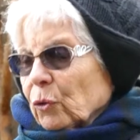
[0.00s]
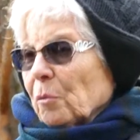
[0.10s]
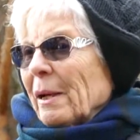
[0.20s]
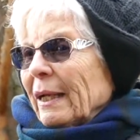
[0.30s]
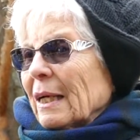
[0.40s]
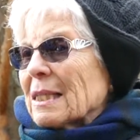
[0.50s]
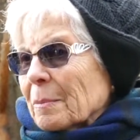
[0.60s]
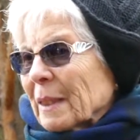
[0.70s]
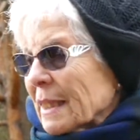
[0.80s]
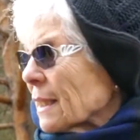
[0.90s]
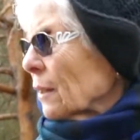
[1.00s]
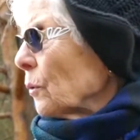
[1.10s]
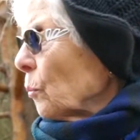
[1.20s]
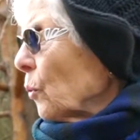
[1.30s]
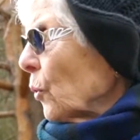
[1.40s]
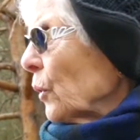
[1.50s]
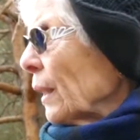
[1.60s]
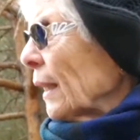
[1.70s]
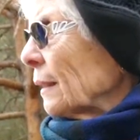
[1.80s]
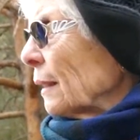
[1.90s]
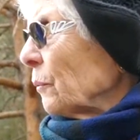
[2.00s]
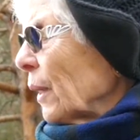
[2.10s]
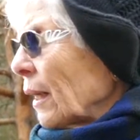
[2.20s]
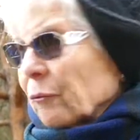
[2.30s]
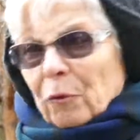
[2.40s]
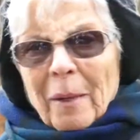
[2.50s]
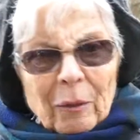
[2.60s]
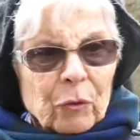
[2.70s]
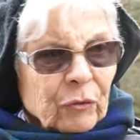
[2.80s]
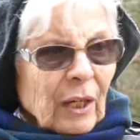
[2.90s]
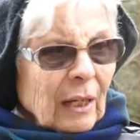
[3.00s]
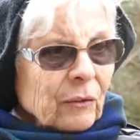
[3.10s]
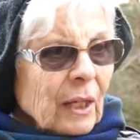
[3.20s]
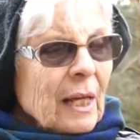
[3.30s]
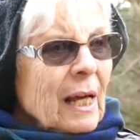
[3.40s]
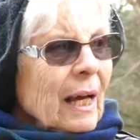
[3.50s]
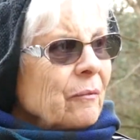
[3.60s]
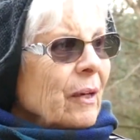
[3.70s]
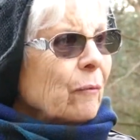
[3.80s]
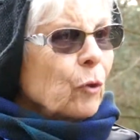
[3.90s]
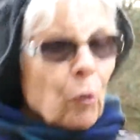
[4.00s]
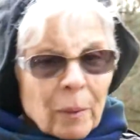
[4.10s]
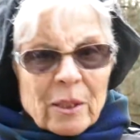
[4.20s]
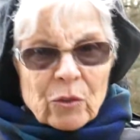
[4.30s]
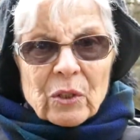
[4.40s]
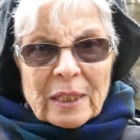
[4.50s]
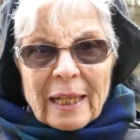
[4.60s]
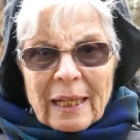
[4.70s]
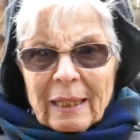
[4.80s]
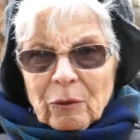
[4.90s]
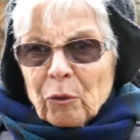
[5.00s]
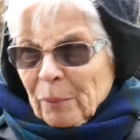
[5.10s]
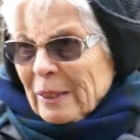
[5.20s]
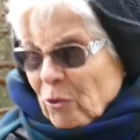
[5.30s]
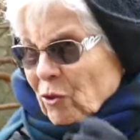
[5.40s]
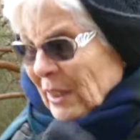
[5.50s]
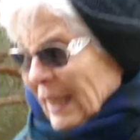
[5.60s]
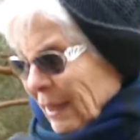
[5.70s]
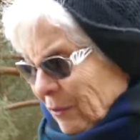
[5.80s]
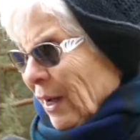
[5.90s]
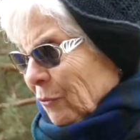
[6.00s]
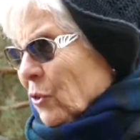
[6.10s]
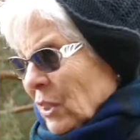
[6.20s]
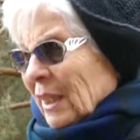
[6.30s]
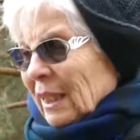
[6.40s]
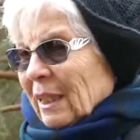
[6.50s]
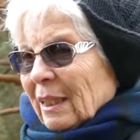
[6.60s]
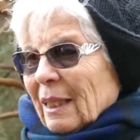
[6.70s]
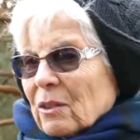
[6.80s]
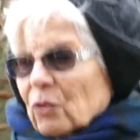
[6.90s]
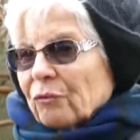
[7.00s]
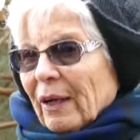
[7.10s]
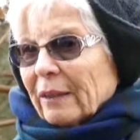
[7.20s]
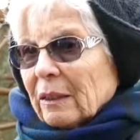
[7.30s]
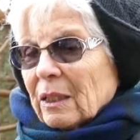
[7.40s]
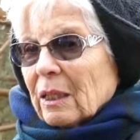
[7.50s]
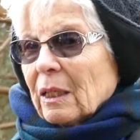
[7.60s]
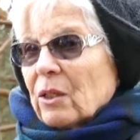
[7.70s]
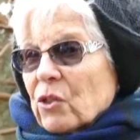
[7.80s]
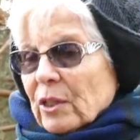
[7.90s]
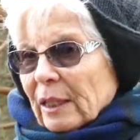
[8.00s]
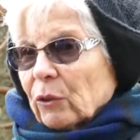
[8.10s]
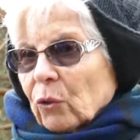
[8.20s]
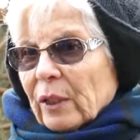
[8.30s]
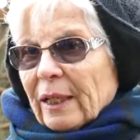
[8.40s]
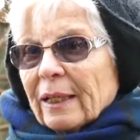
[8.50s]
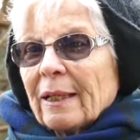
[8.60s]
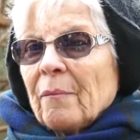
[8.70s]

my husband is in the war, and we are from out of town, and we have no place to stay, and we have to stay here. And so finally she said, okay.